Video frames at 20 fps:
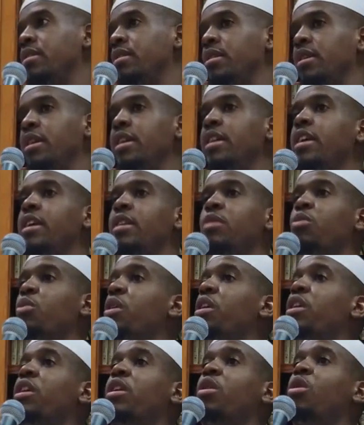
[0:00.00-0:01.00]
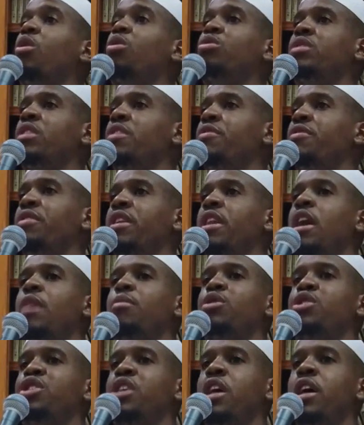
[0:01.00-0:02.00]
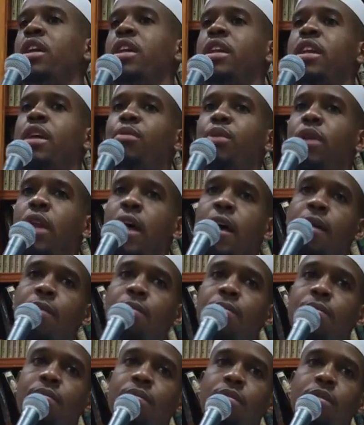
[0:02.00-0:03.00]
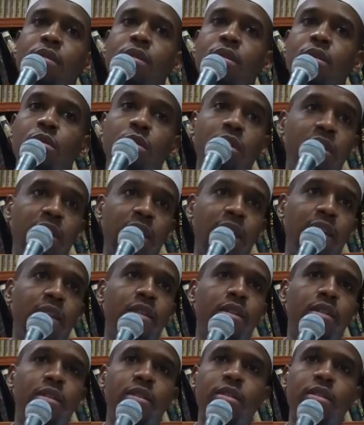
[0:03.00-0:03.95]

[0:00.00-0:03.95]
He didn't wear clothes different than Abu Jahl and Abu Lahab. That's what he said.